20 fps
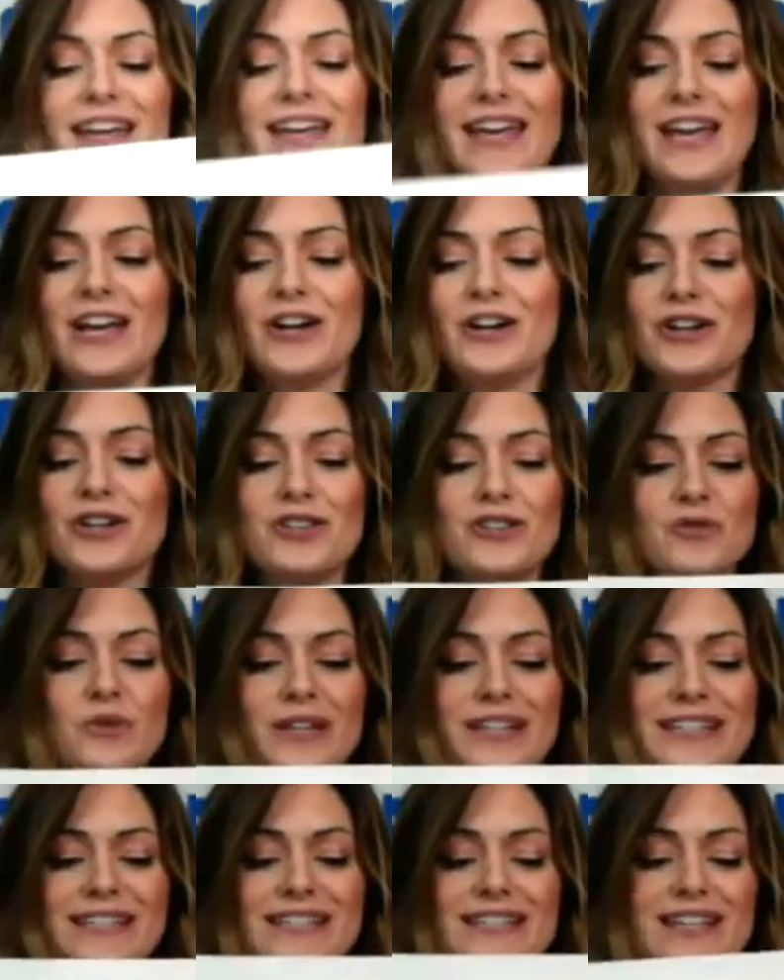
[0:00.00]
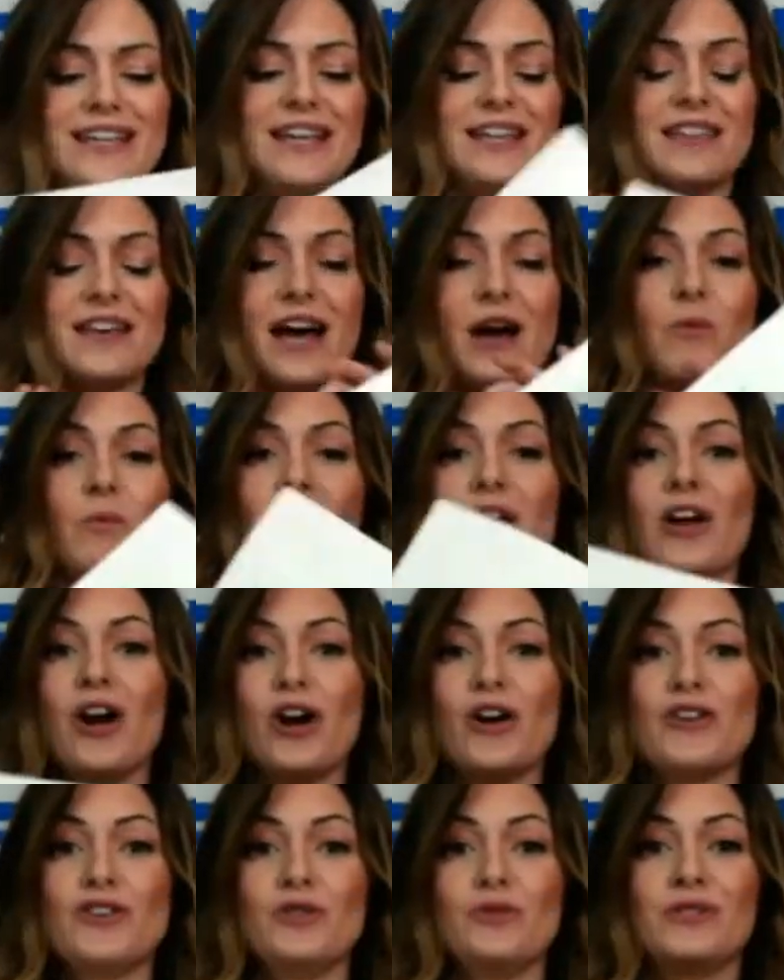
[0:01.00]
Here you can see that we
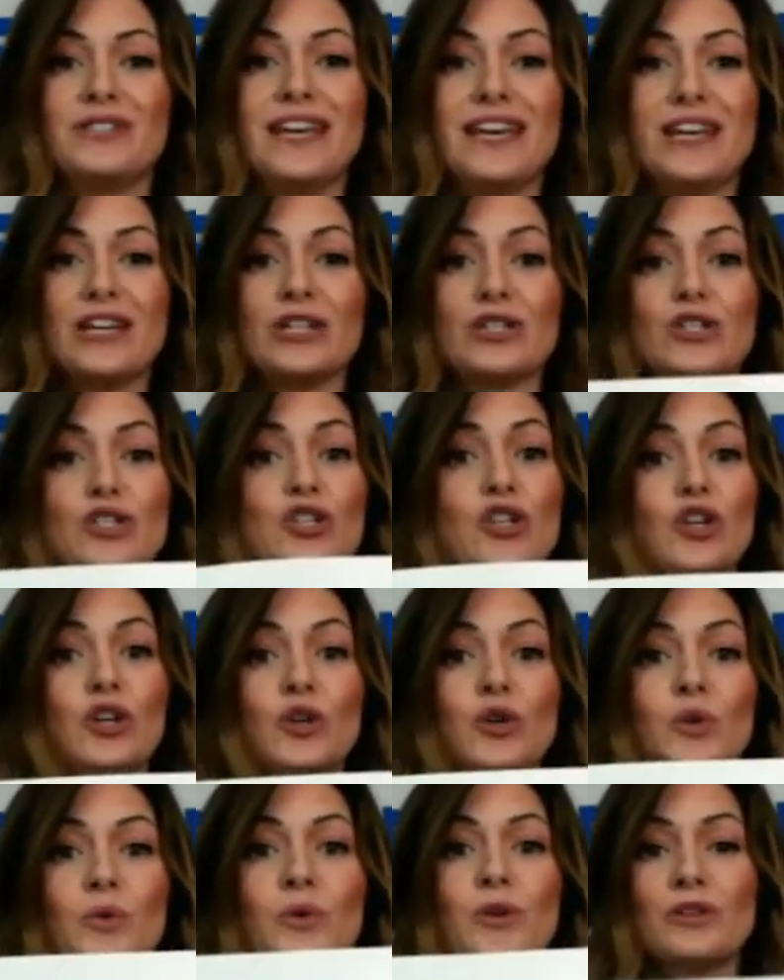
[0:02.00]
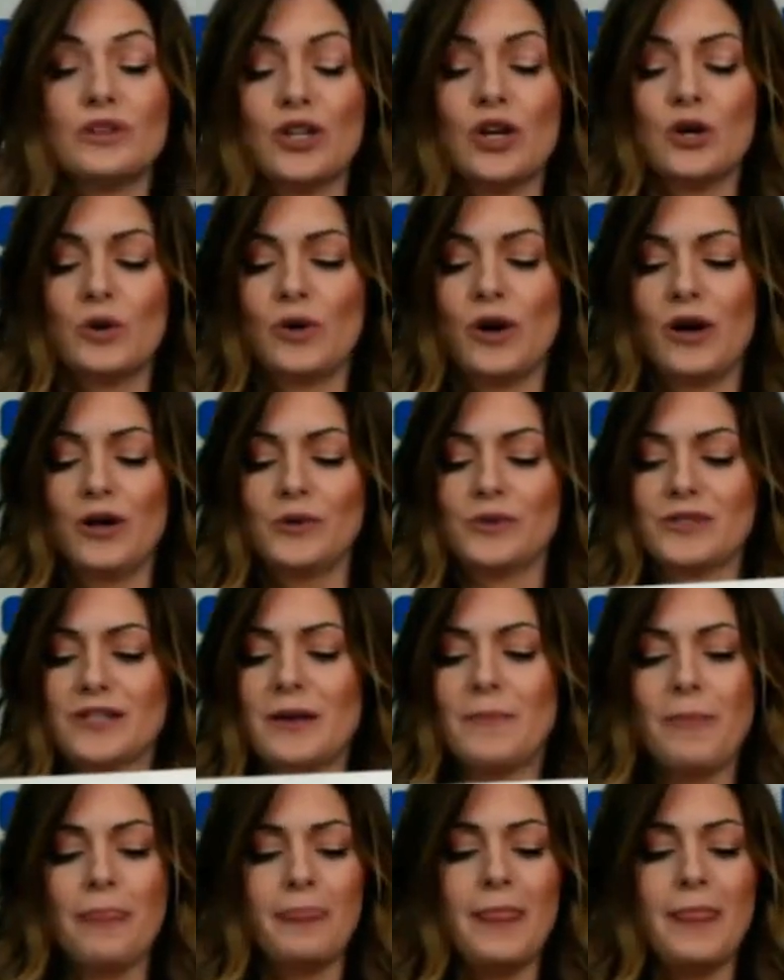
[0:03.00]
are using two logos.